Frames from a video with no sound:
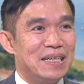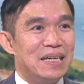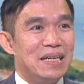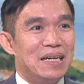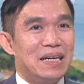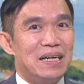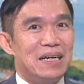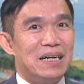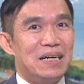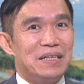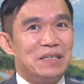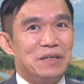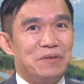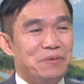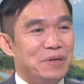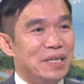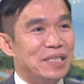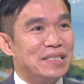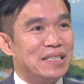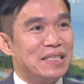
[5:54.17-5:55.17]
The
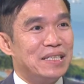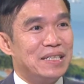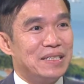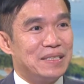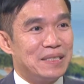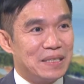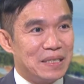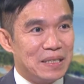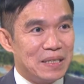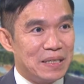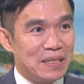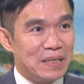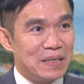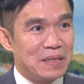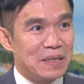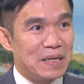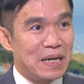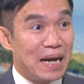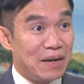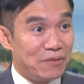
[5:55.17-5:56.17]
reason is the
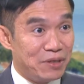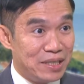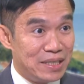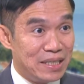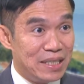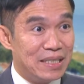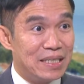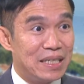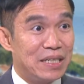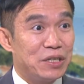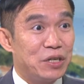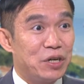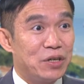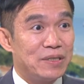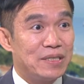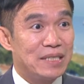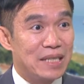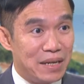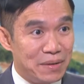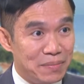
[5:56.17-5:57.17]
currencies are not
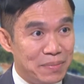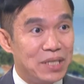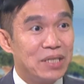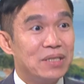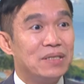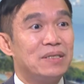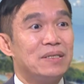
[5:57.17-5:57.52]
stable,